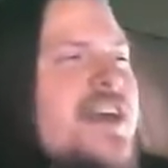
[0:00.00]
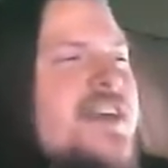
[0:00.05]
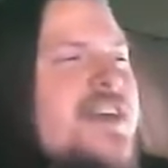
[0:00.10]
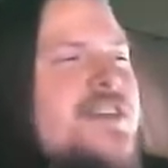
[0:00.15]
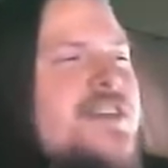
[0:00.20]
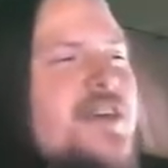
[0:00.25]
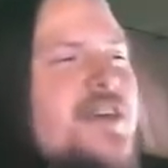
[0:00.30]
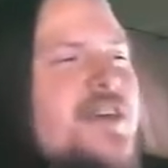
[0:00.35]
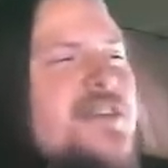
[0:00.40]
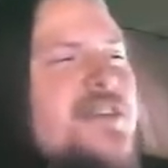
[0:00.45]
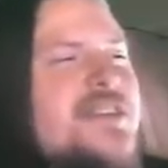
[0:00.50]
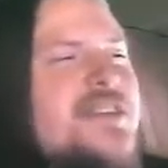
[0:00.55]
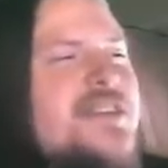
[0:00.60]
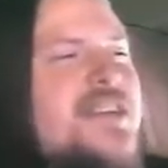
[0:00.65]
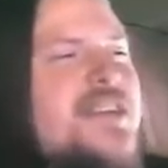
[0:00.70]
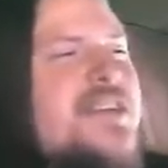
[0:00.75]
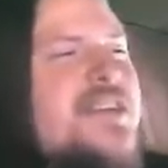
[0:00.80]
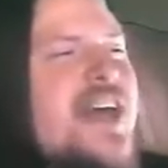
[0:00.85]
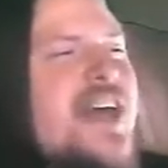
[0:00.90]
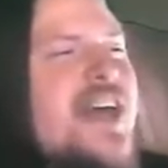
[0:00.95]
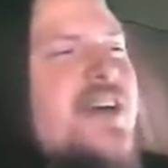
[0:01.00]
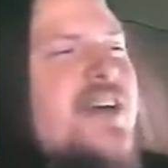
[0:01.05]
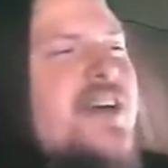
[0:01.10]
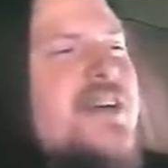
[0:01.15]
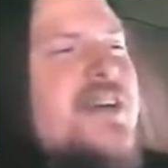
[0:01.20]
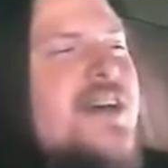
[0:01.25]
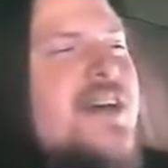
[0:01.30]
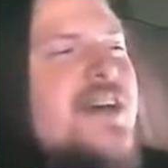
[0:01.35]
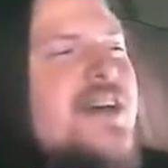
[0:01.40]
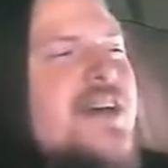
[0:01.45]
So is this how
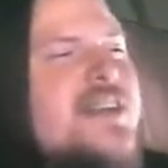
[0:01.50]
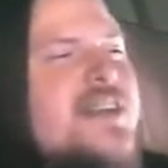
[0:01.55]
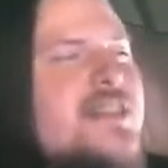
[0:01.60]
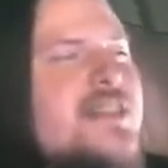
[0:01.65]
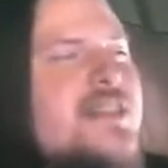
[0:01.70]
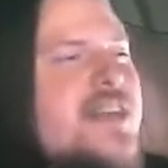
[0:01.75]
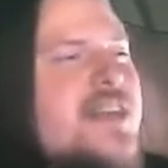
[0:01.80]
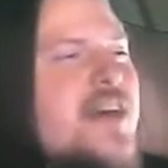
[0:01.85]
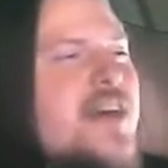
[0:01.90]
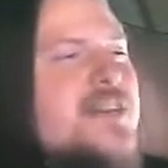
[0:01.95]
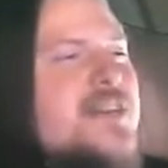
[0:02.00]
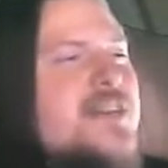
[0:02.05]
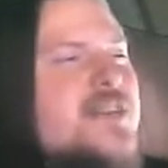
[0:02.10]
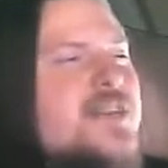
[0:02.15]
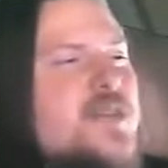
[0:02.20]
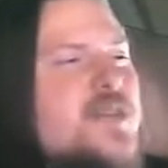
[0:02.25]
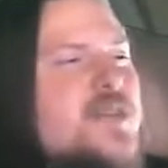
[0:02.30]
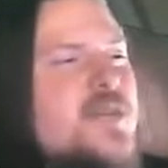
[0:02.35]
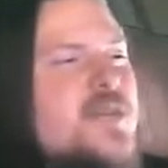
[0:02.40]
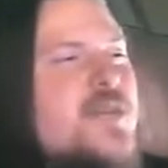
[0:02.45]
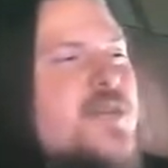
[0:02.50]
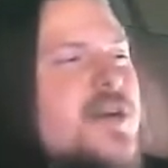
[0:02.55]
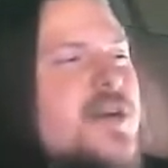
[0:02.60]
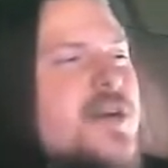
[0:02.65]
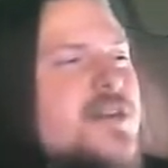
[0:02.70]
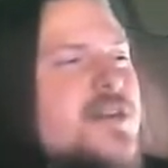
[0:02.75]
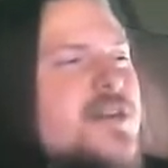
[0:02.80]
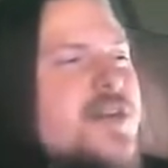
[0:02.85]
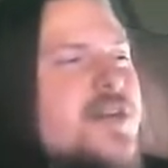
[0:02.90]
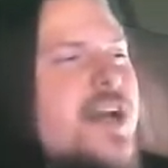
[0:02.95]
this is how this tool
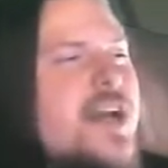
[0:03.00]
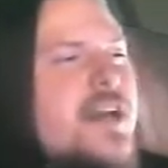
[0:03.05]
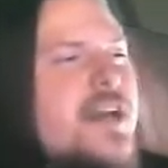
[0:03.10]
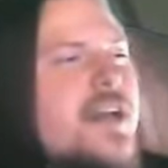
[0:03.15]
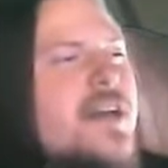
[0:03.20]
works, right?